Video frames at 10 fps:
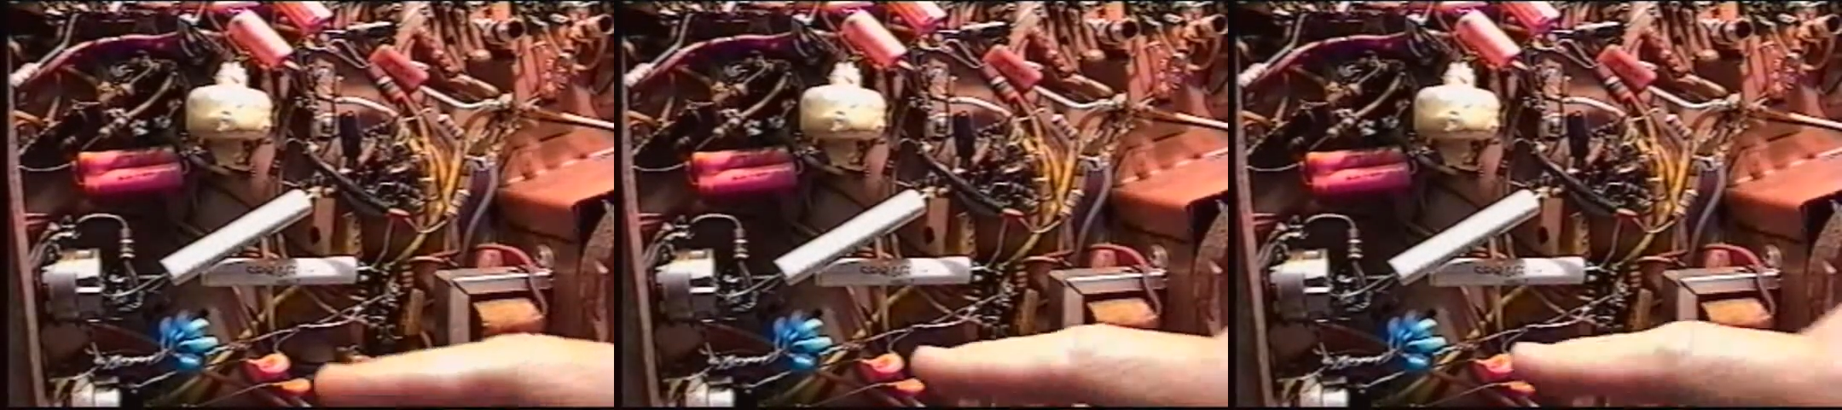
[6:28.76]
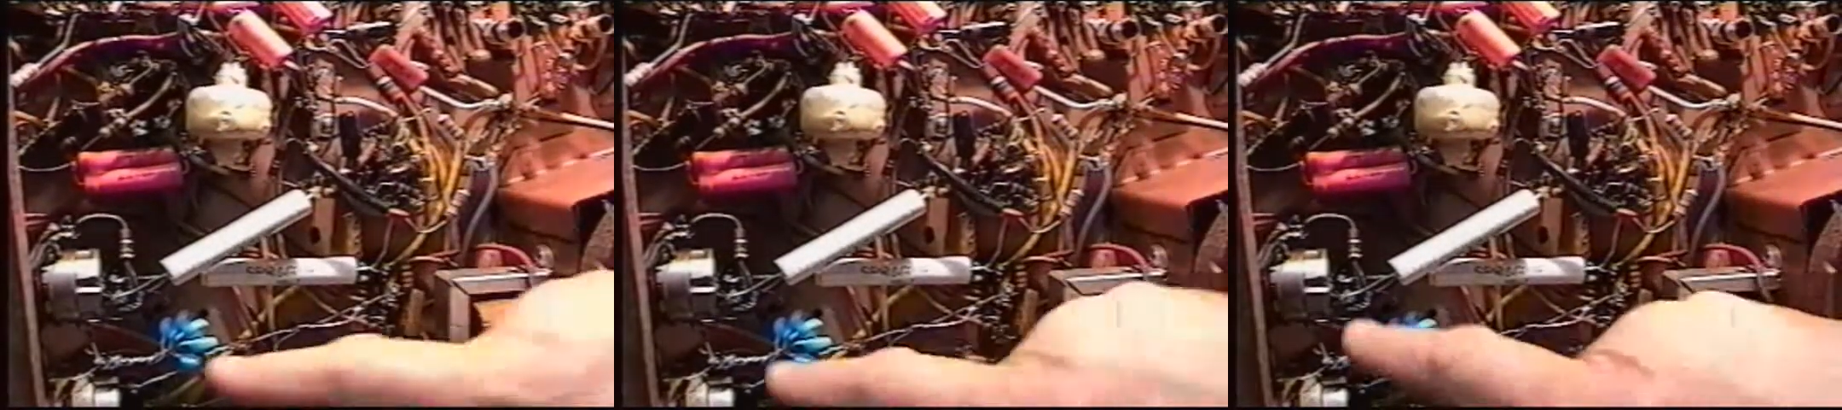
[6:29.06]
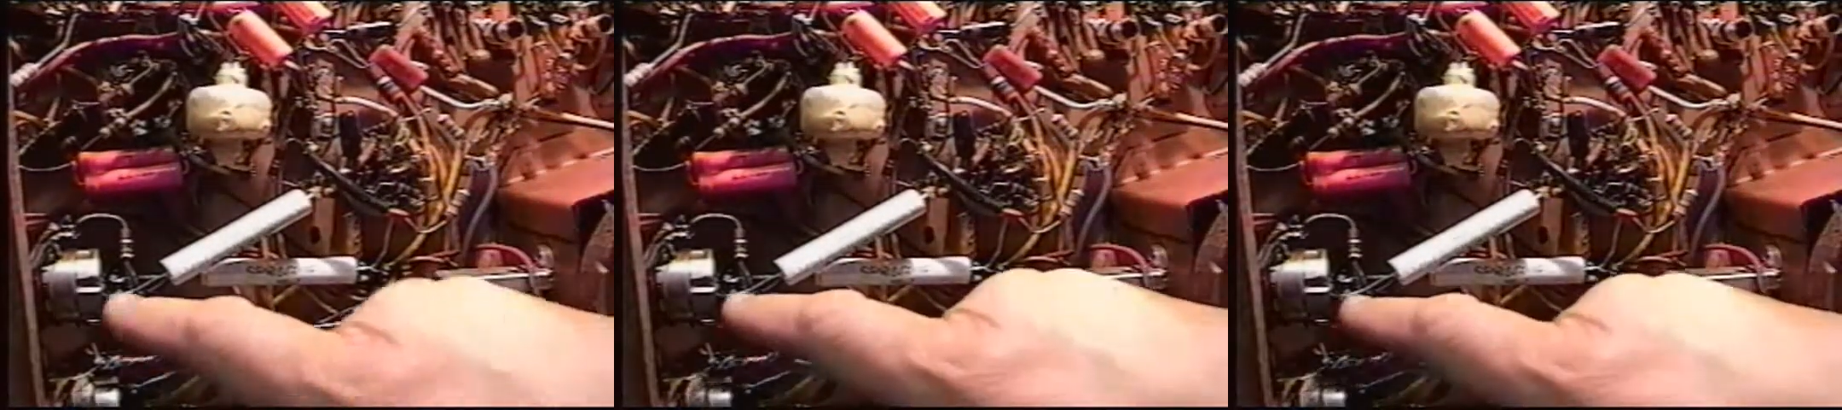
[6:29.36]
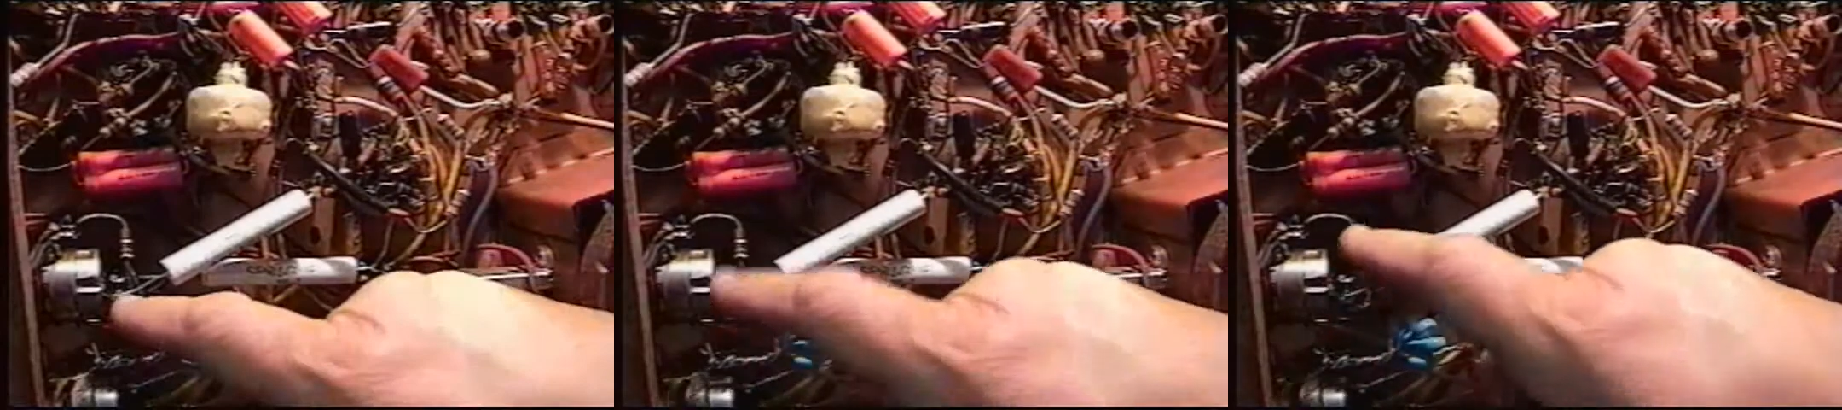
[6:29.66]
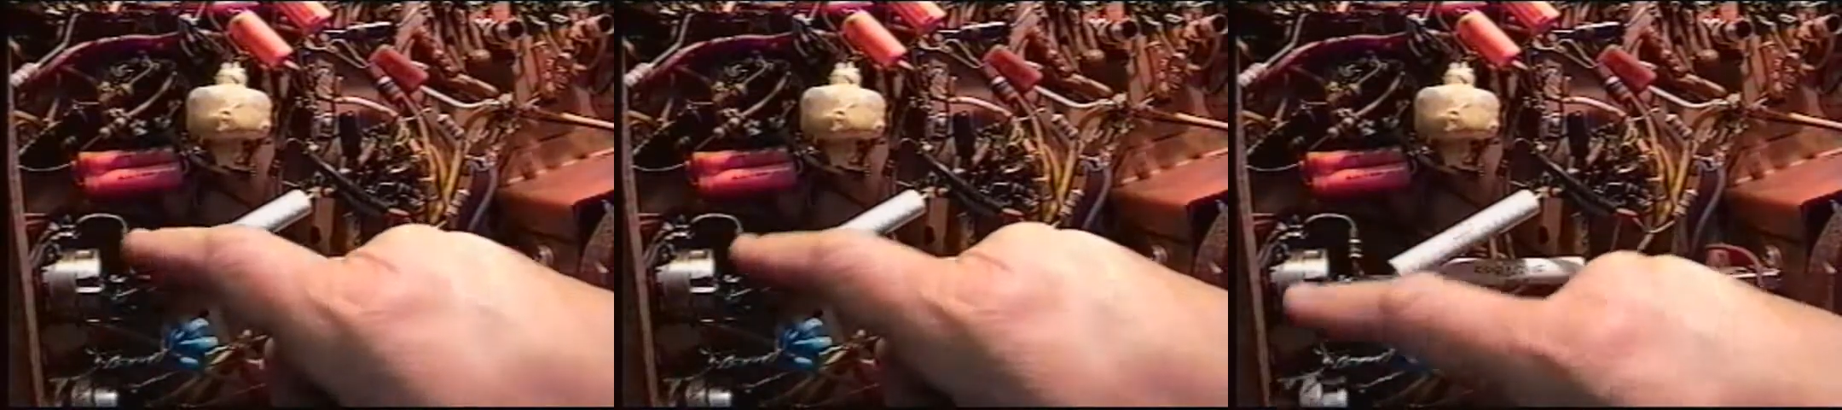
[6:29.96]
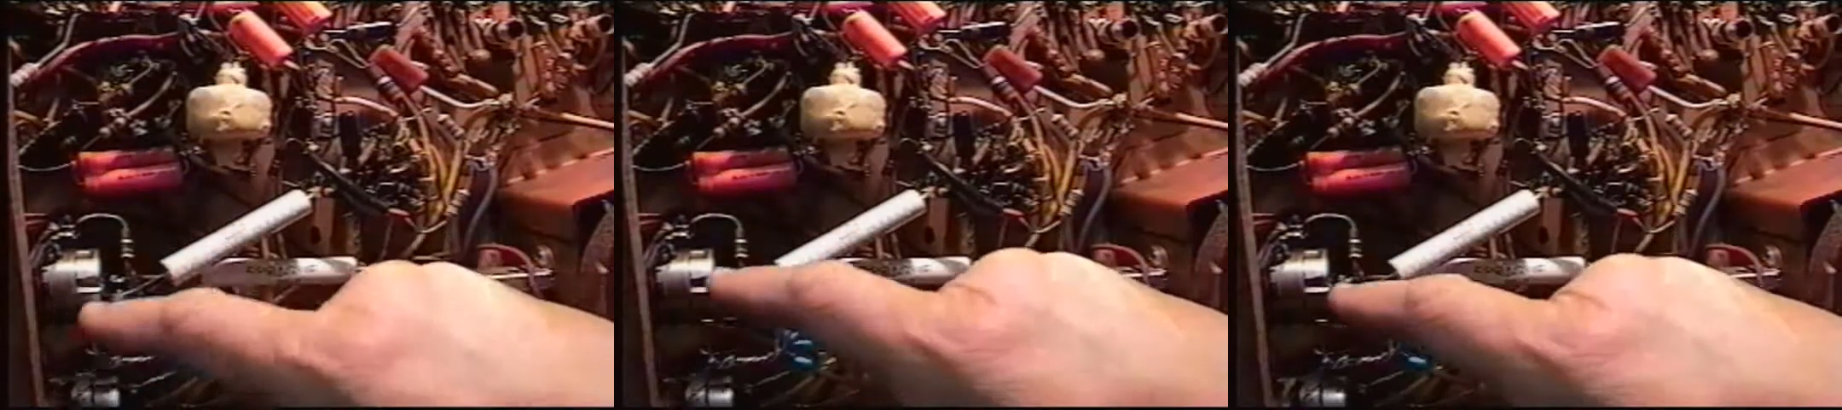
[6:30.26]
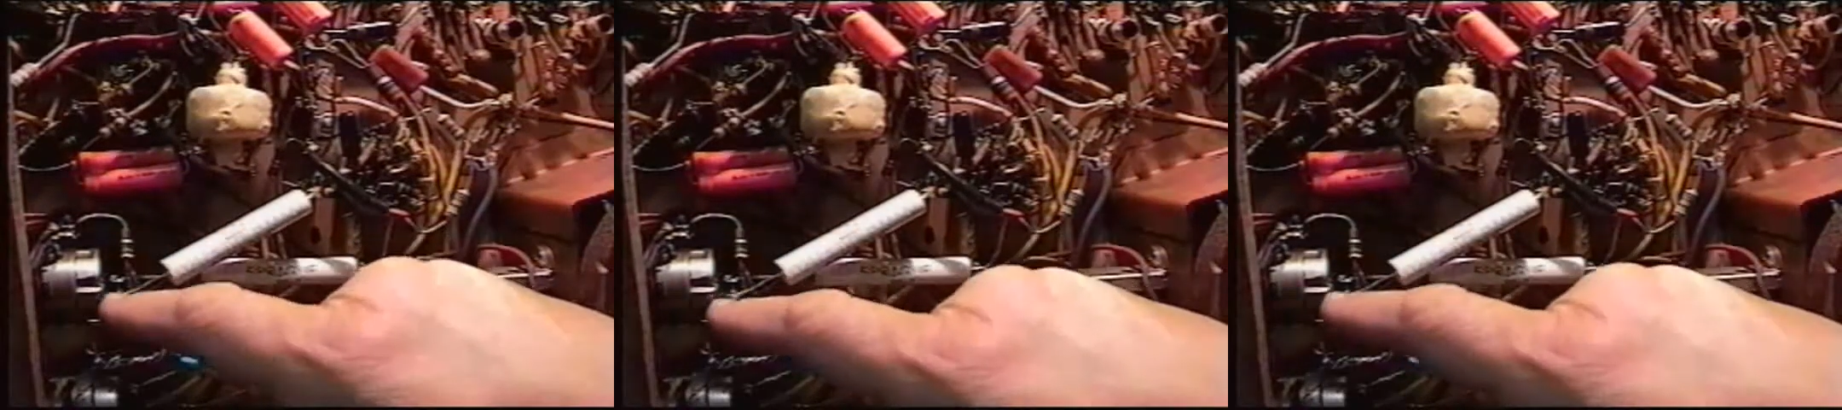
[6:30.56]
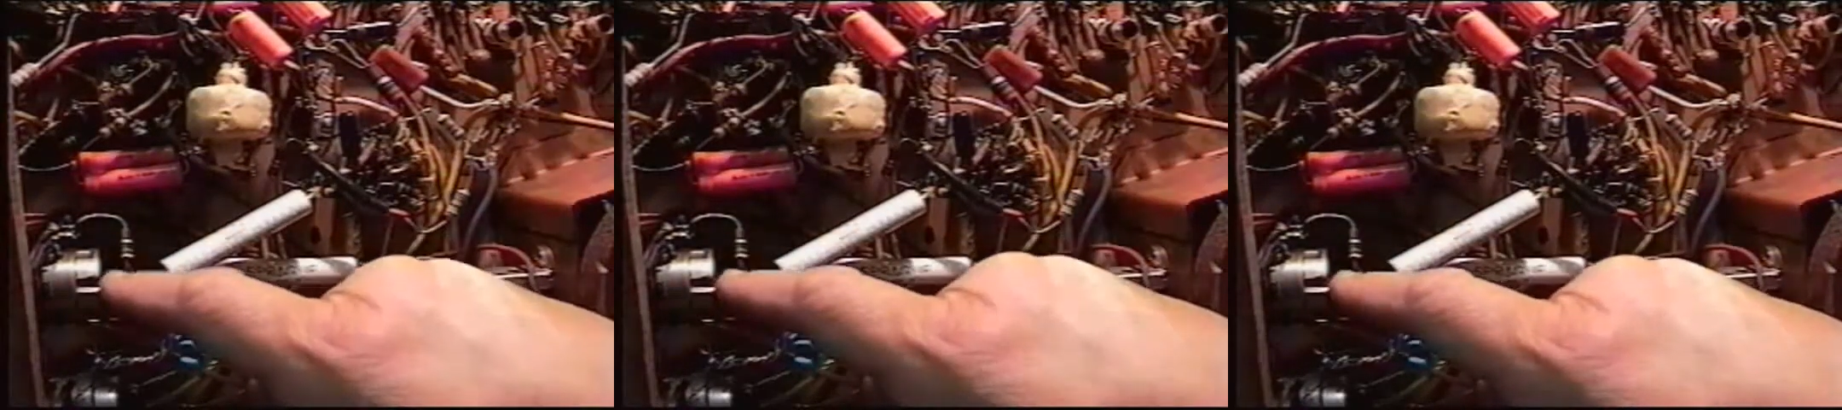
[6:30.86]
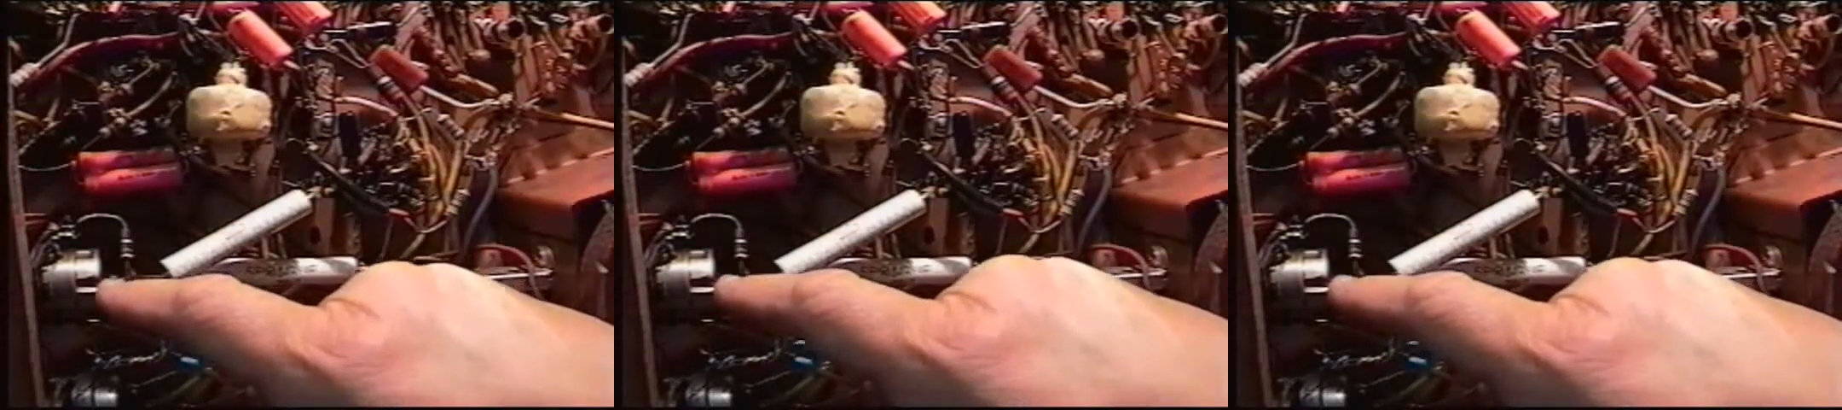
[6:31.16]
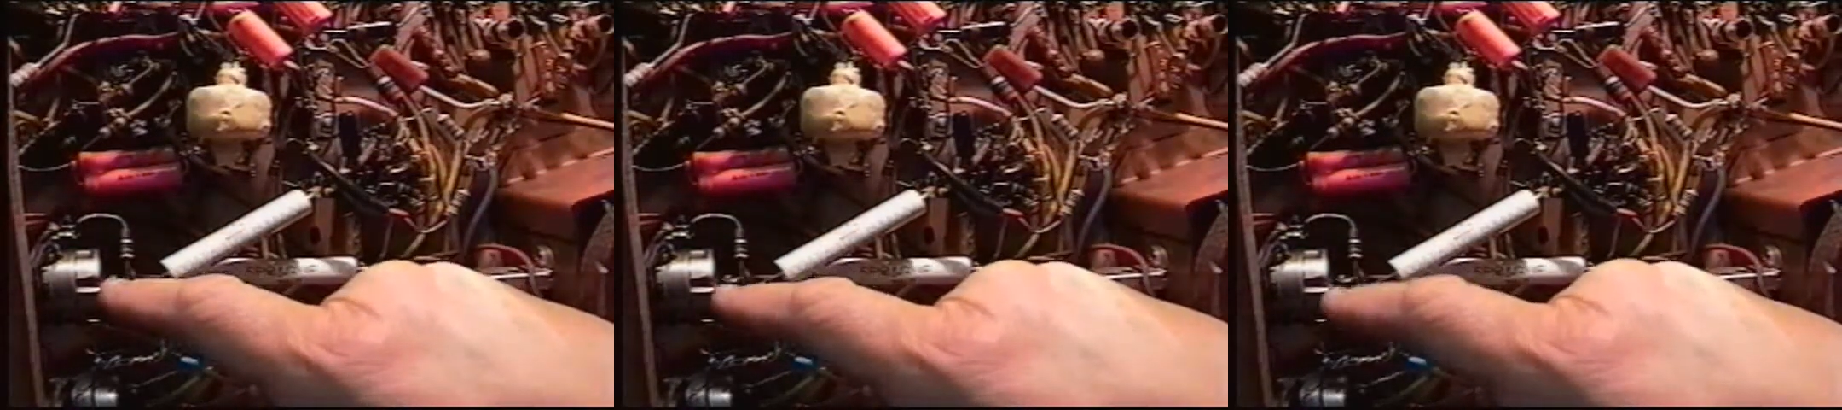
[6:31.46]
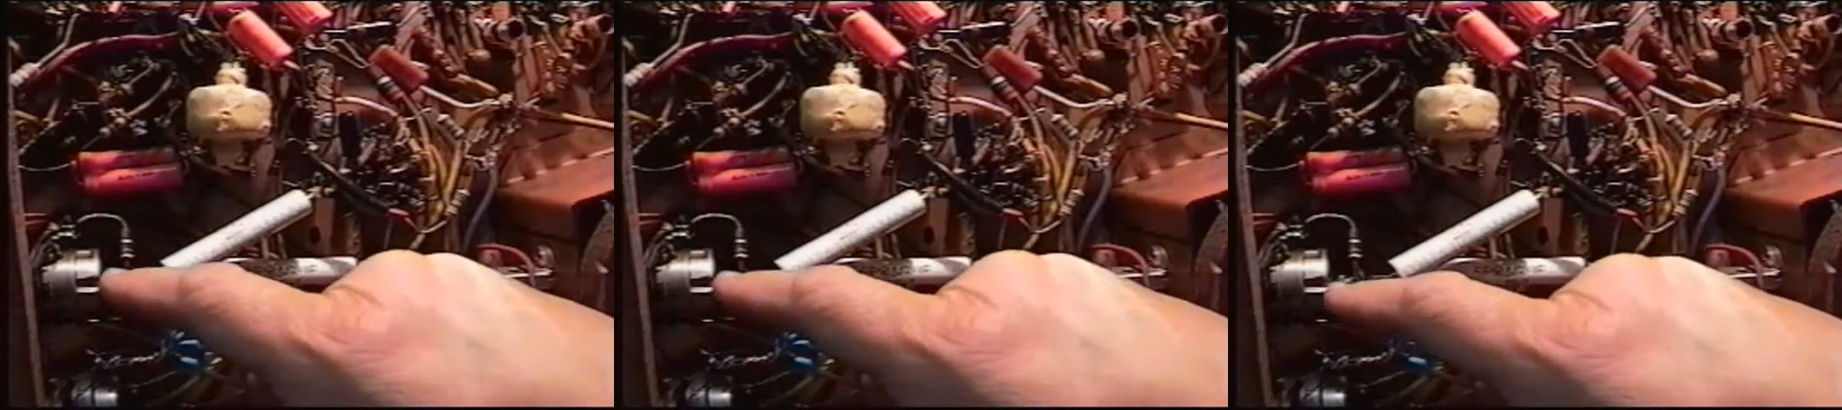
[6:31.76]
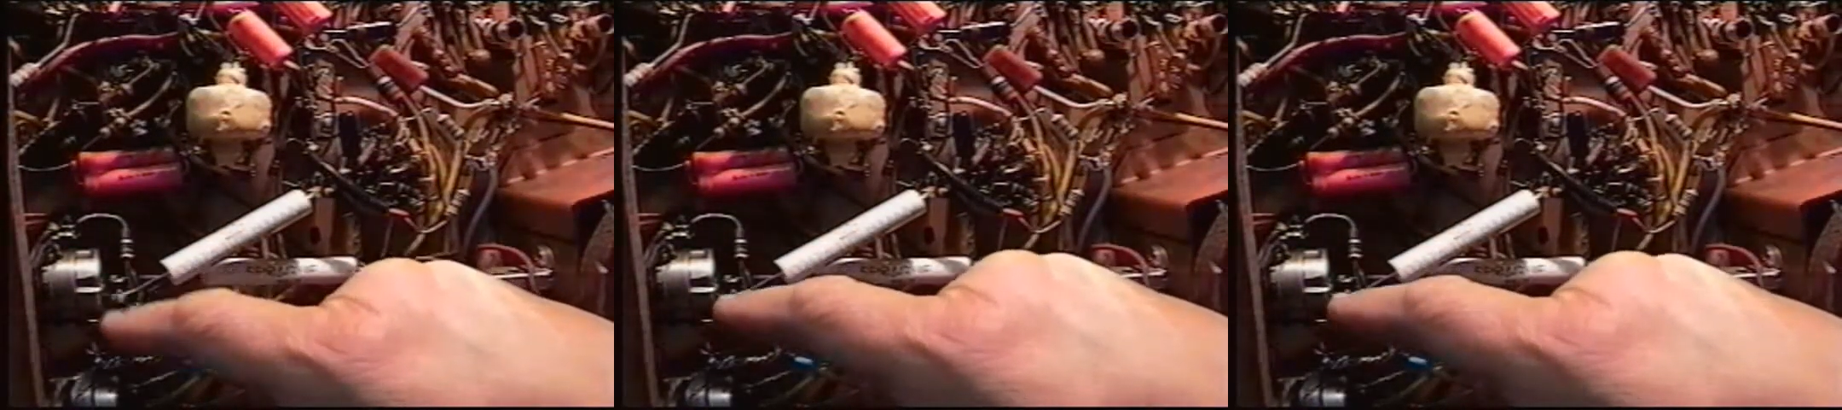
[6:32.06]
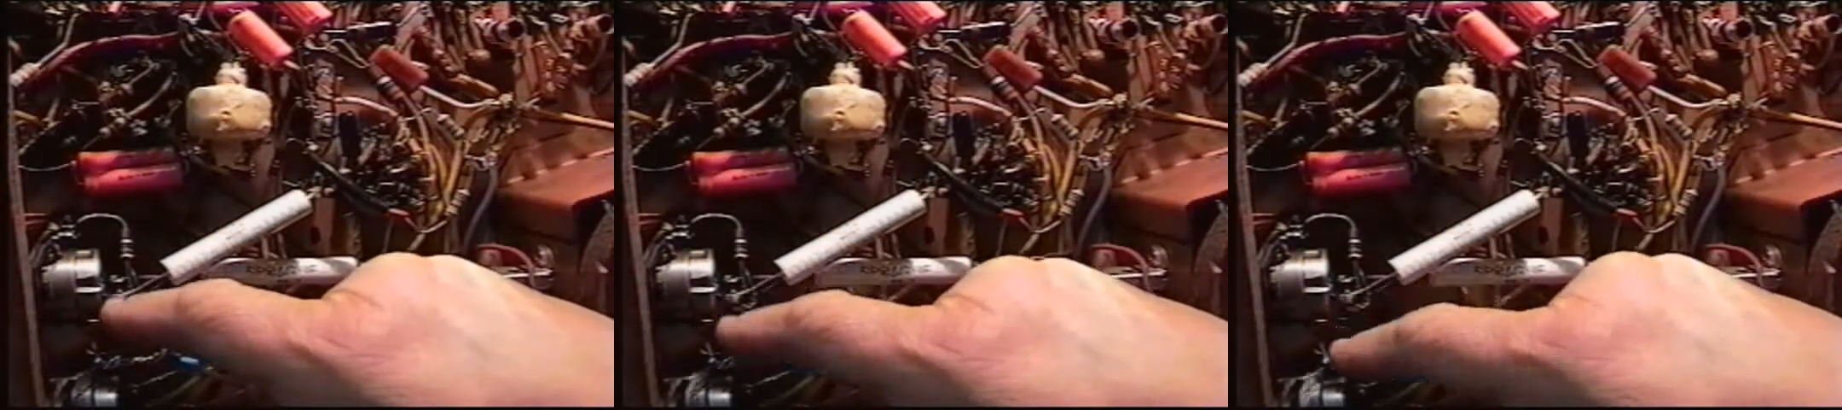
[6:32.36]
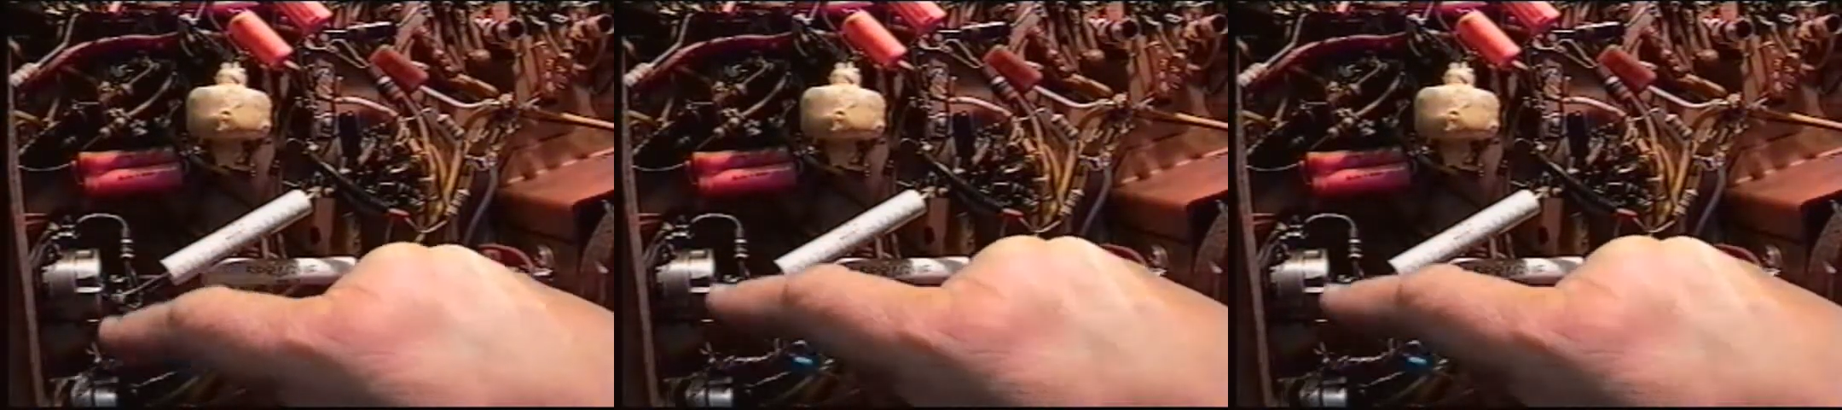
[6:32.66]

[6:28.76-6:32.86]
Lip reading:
[unreadable: no face in view]